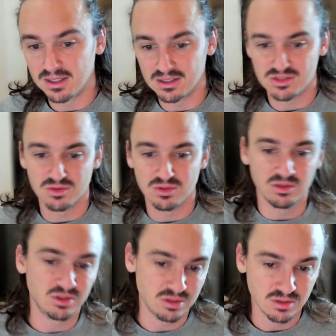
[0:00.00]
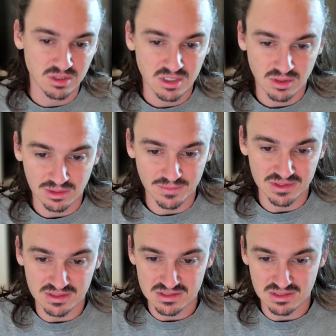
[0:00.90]
So then you can
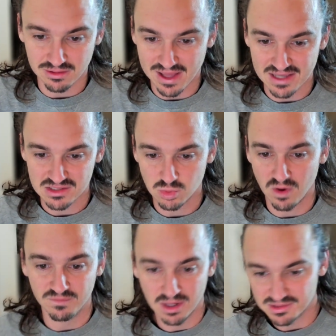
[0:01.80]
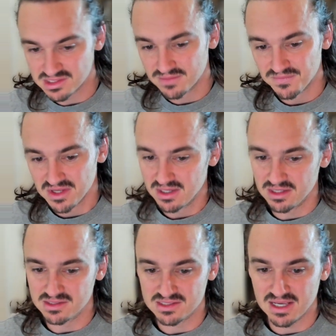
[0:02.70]
limit this to the last 12 months
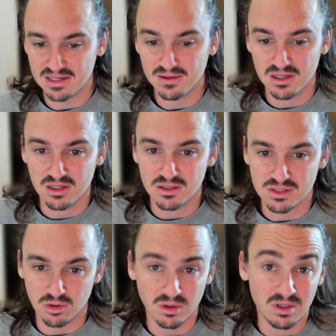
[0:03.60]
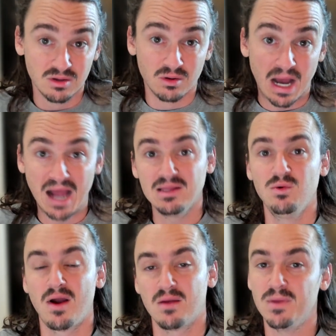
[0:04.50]
instead. So highly
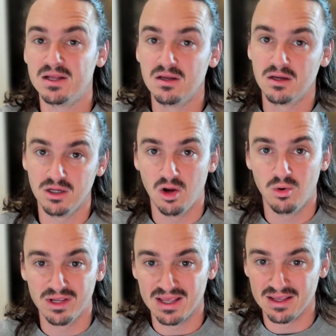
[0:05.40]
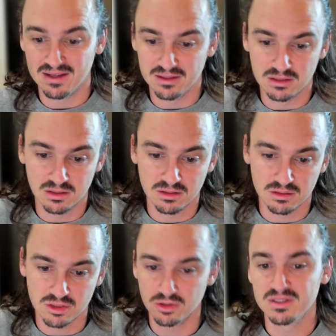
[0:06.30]
recommend going and
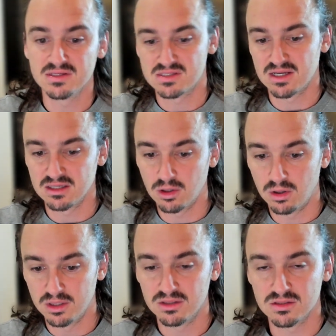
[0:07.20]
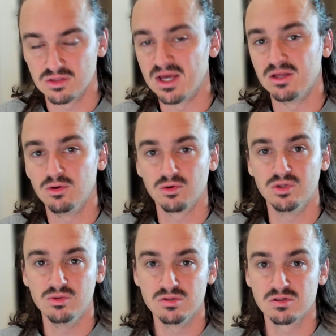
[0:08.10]
turning this setting on so that your
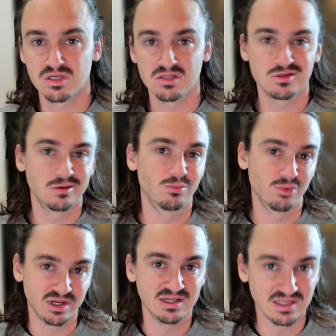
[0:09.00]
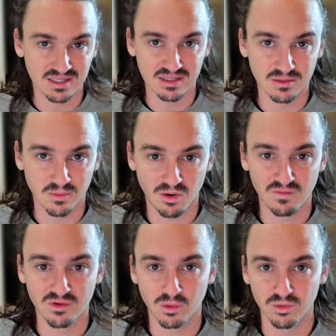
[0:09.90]
users can start bringing in all
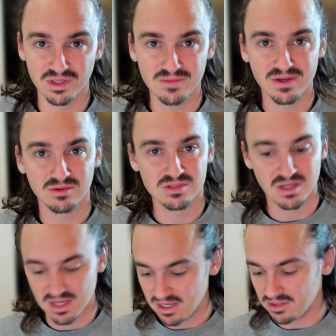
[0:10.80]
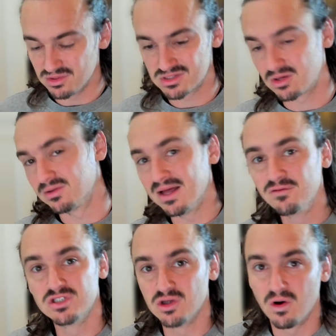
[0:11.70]
of their old emails, and you can start
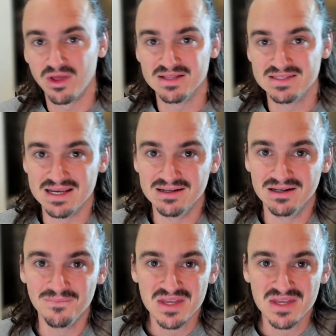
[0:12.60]
leveraging all that data